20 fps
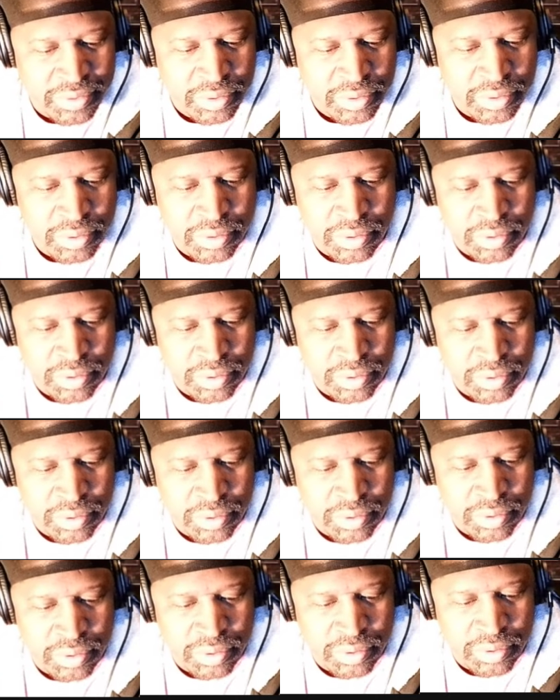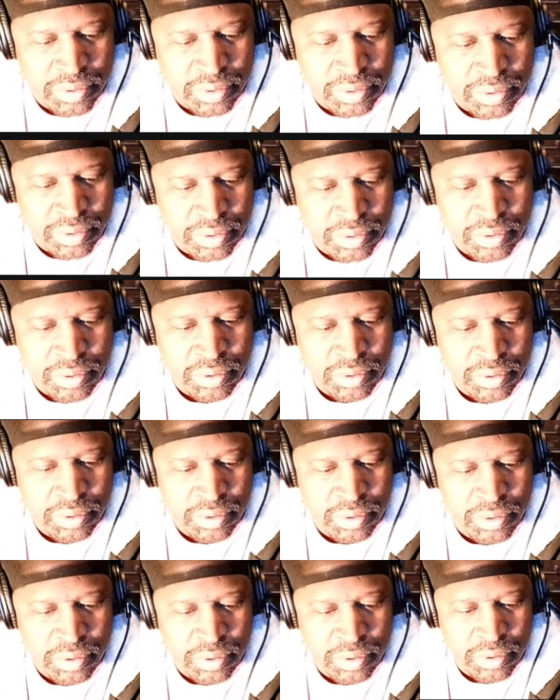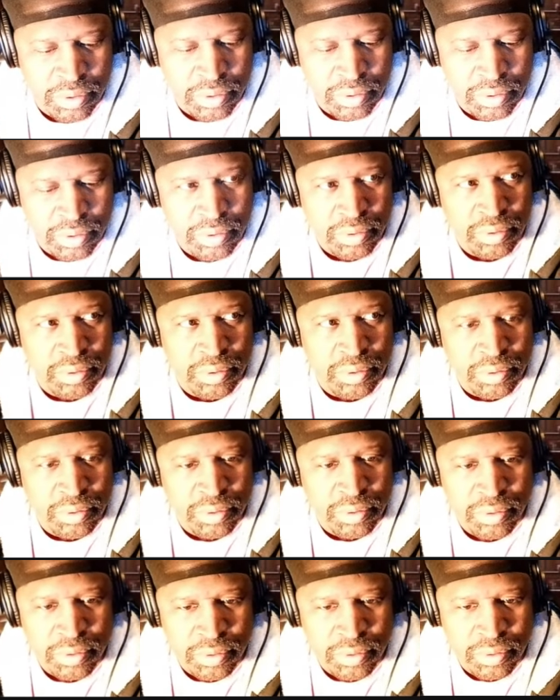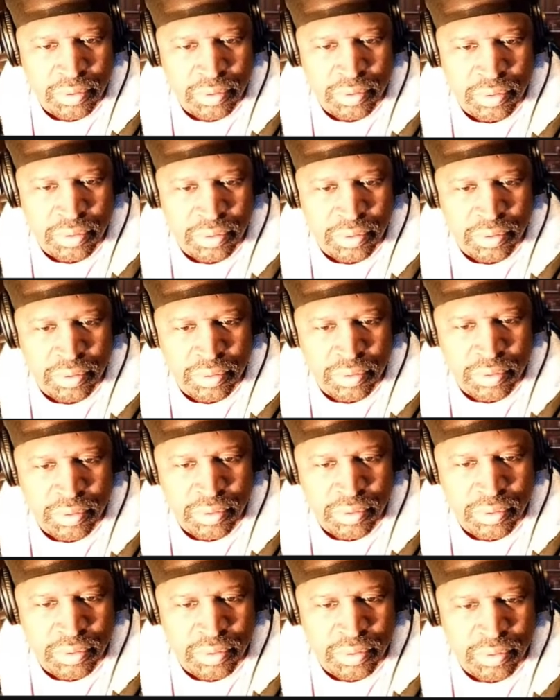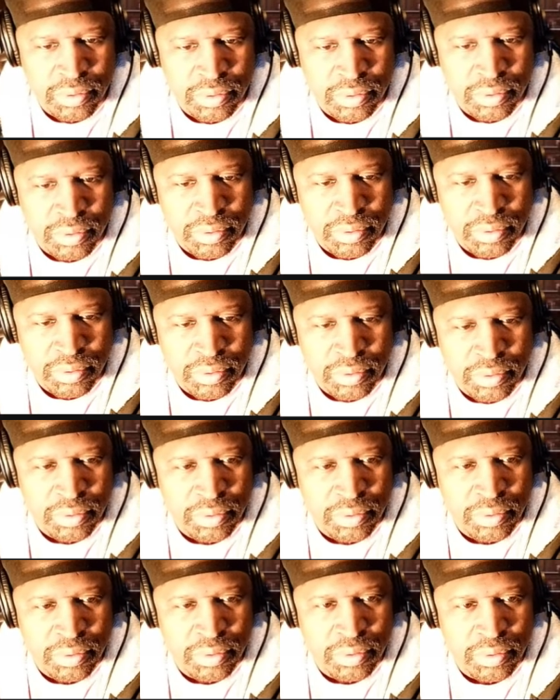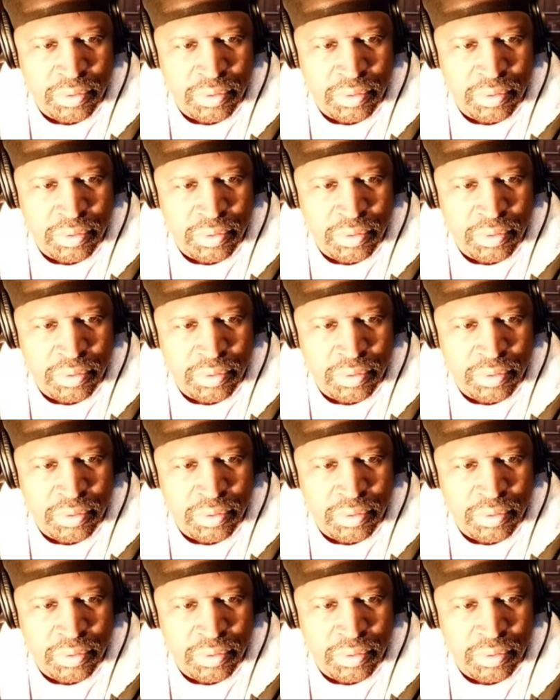(no one is talking)